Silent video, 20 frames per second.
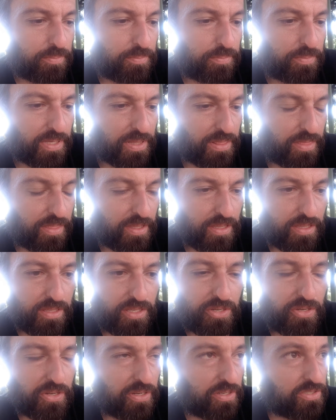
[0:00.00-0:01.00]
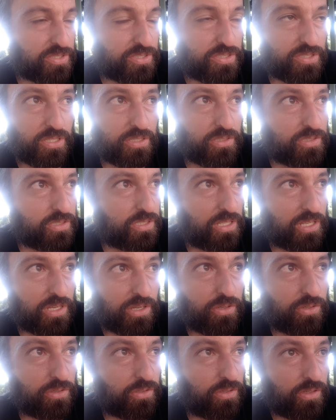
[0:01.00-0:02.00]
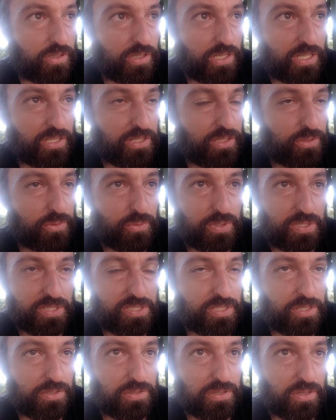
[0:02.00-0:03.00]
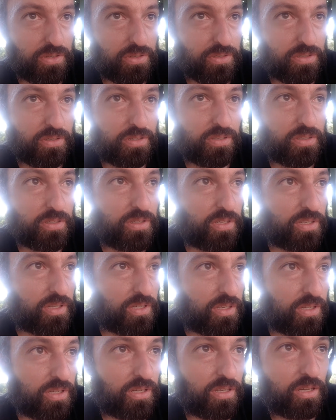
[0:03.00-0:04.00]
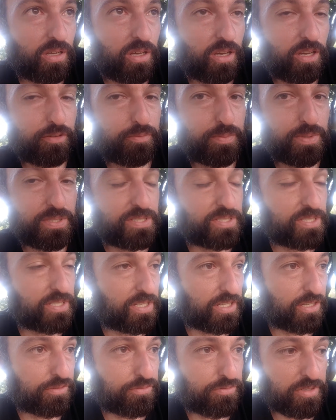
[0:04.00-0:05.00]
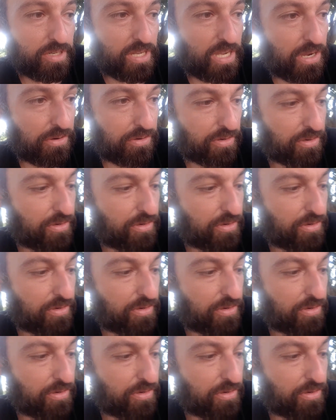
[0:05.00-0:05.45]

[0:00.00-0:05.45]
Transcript: but the internet is so slow. I don't know what's going on. I've been sitting here for an hour